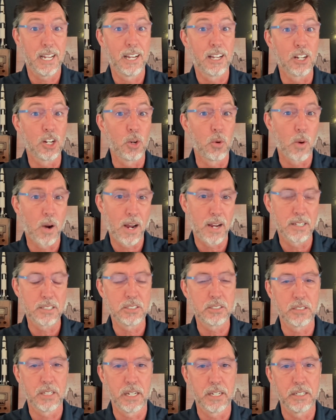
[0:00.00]
LOI
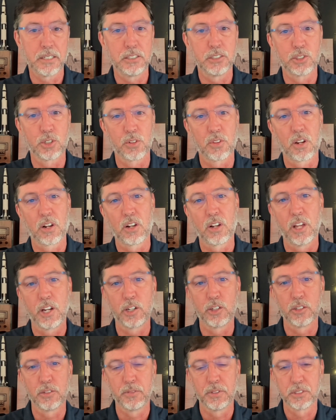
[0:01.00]
stage, or the
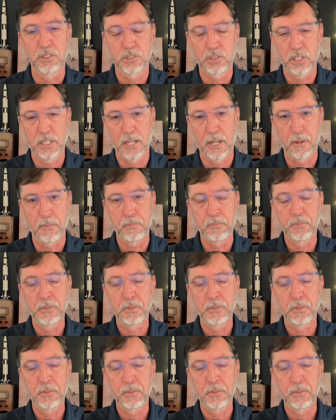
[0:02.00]
letter of intent.